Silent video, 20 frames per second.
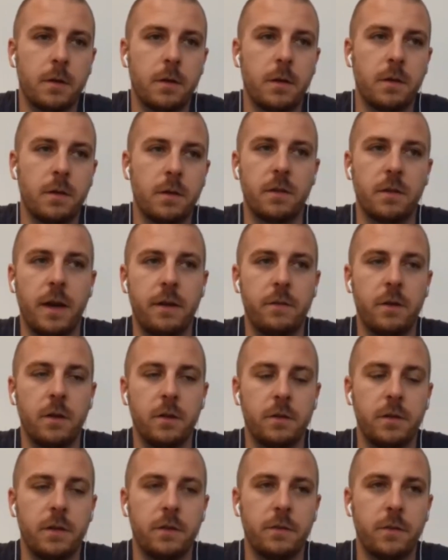because I
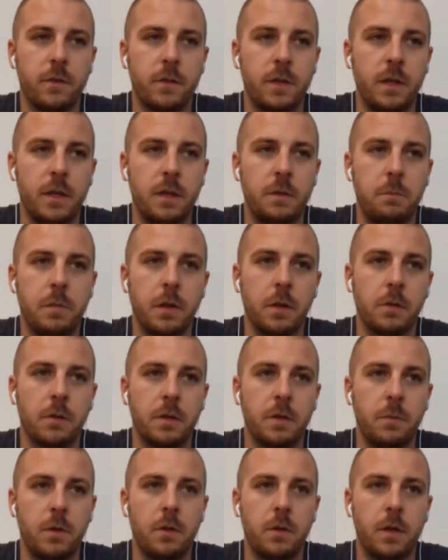volunteer for the Pillar
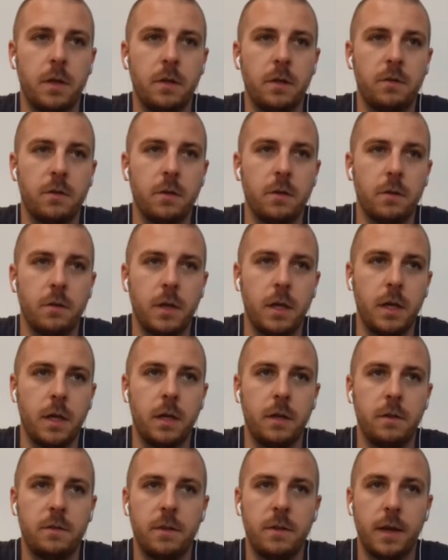community, so
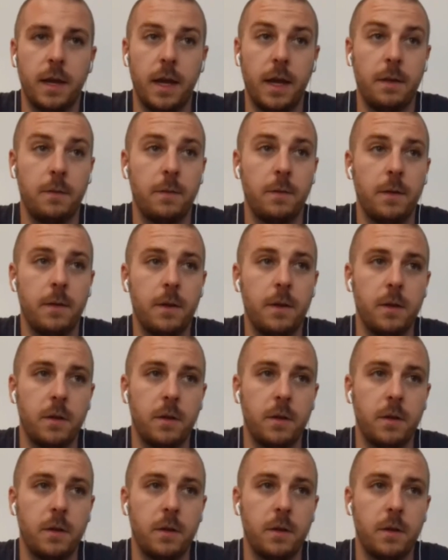He said, hey,